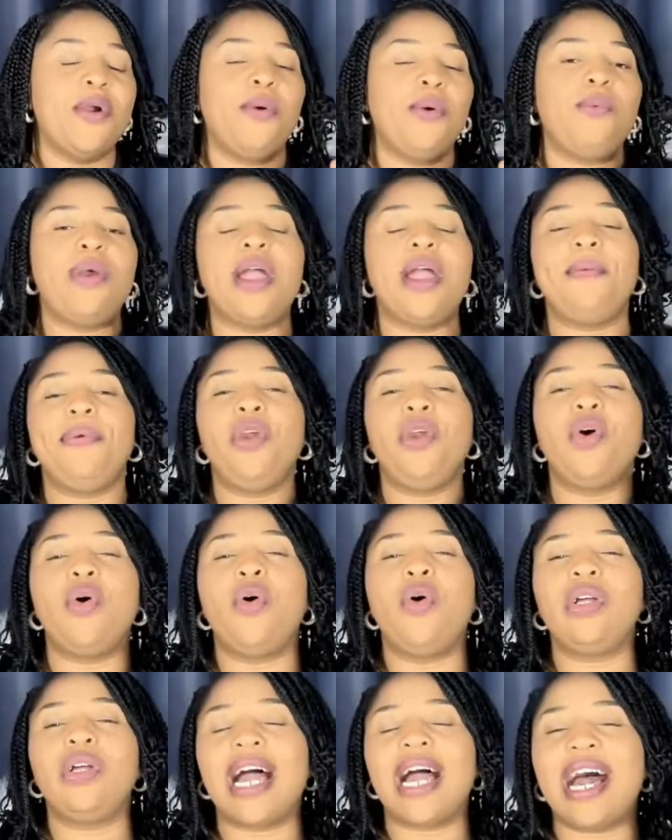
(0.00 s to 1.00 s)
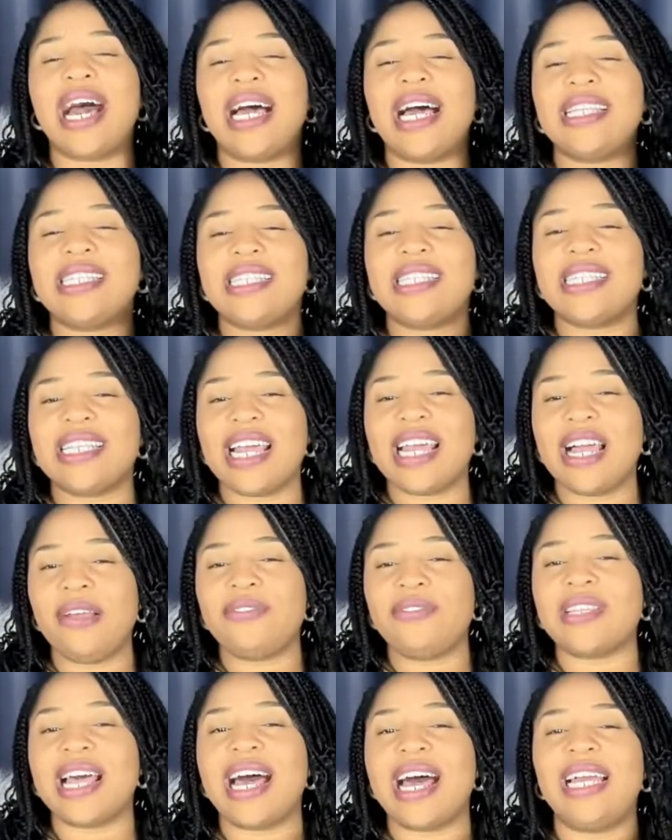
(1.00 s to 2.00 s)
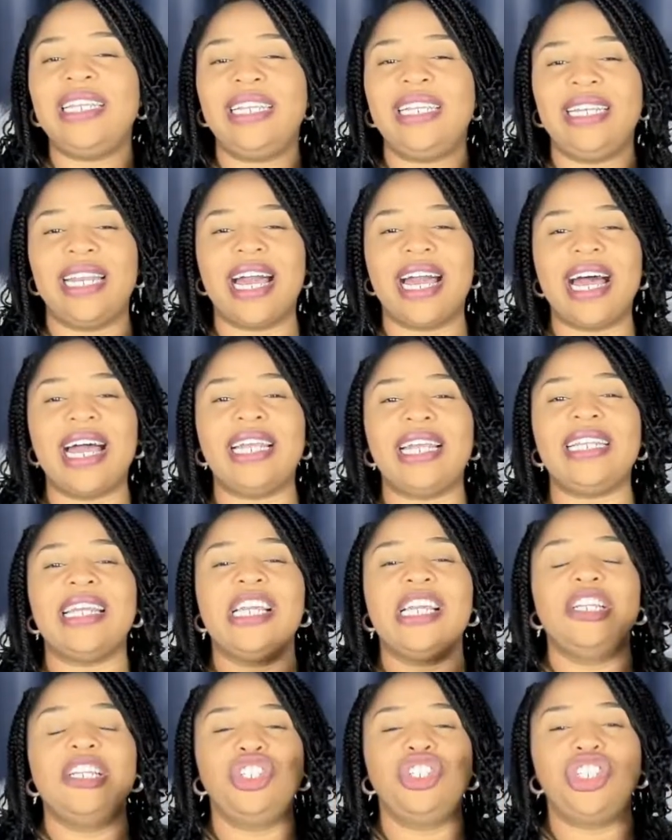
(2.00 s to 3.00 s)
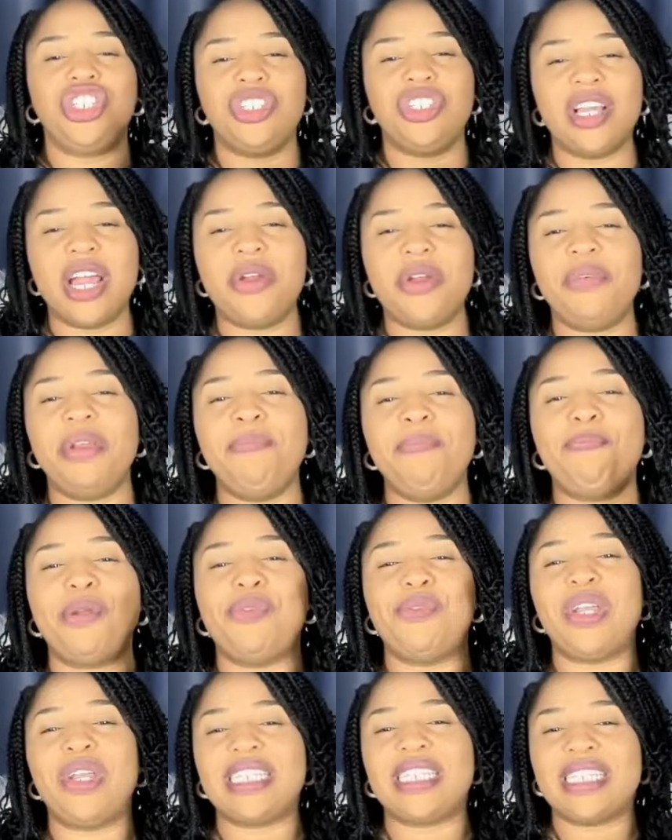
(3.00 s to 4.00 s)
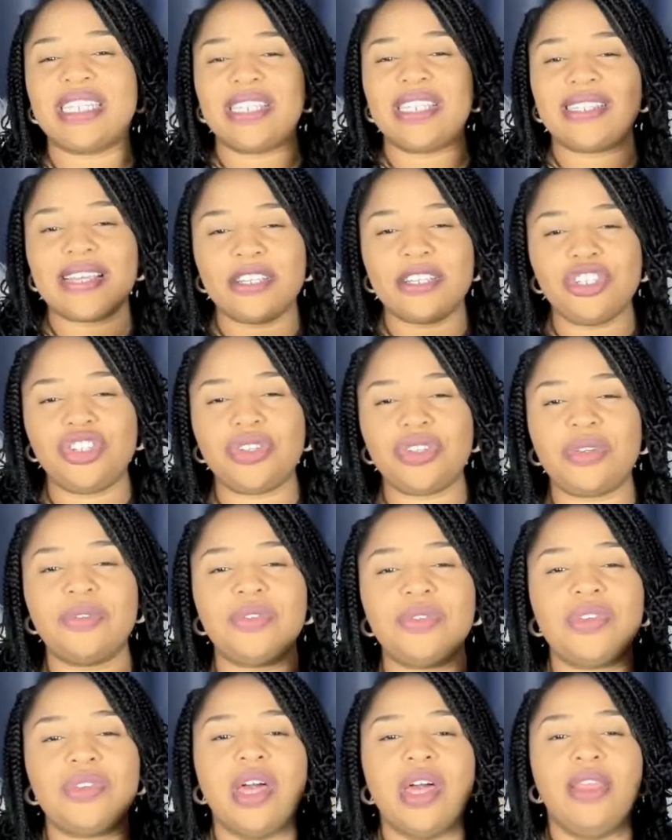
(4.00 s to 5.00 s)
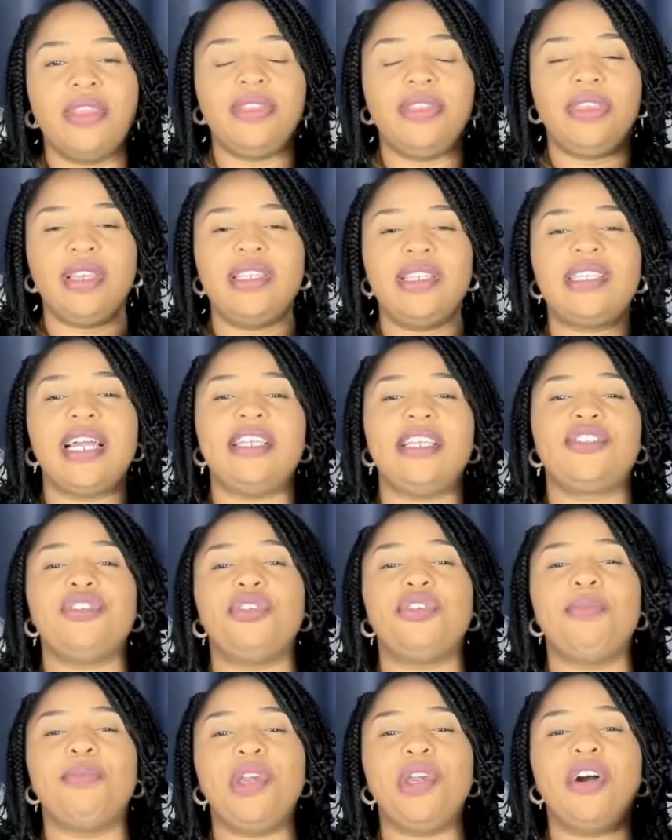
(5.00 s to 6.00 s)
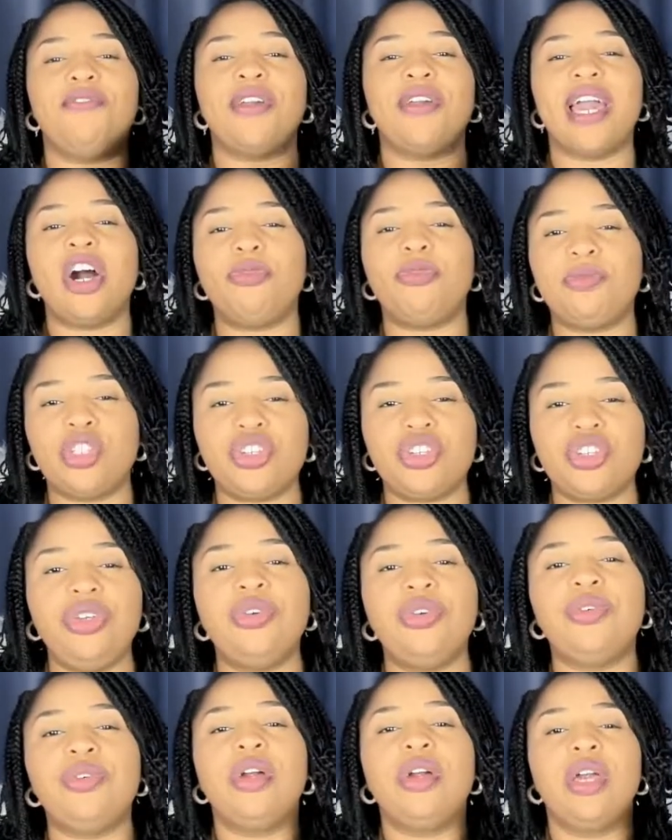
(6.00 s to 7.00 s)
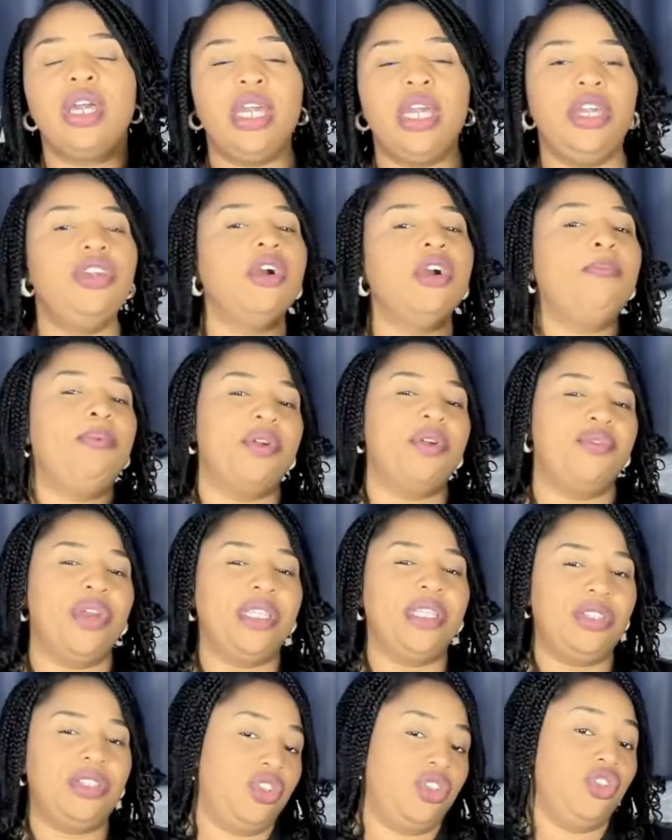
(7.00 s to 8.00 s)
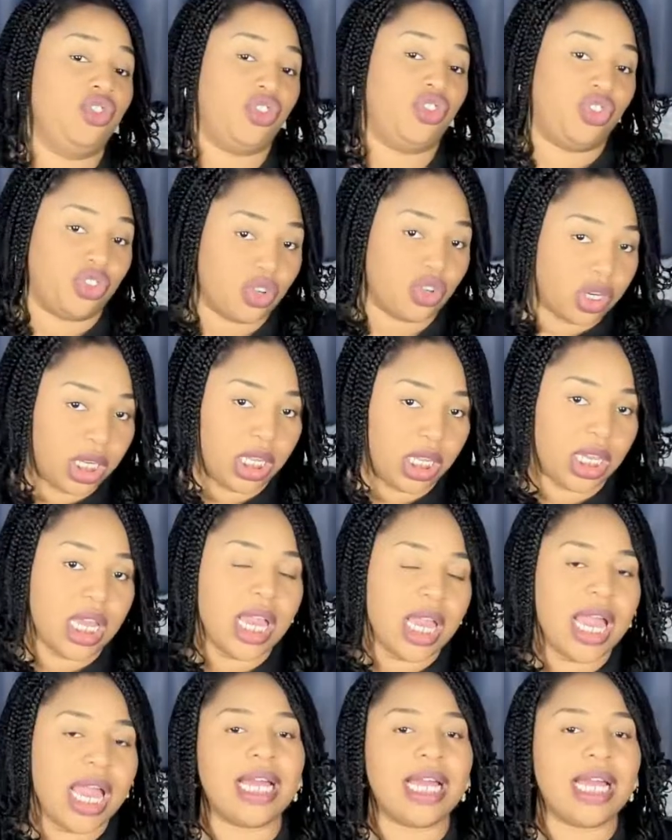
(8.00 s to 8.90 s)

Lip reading: where we hold ourselves hand in hand, sharing parenting essentials, the things that is going to be of help to you in your parenting journey.